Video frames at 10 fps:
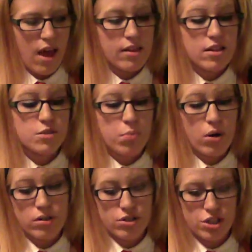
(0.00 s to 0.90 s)
"This
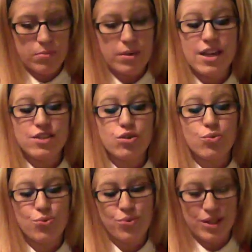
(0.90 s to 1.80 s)
partnership is
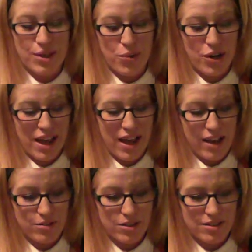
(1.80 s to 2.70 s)
really working
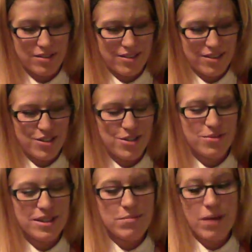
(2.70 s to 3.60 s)
out." The two
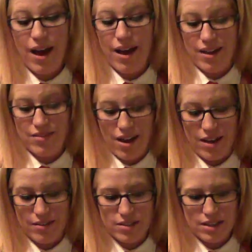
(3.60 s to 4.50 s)
of them
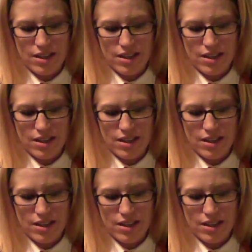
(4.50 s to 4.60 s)
high-fived.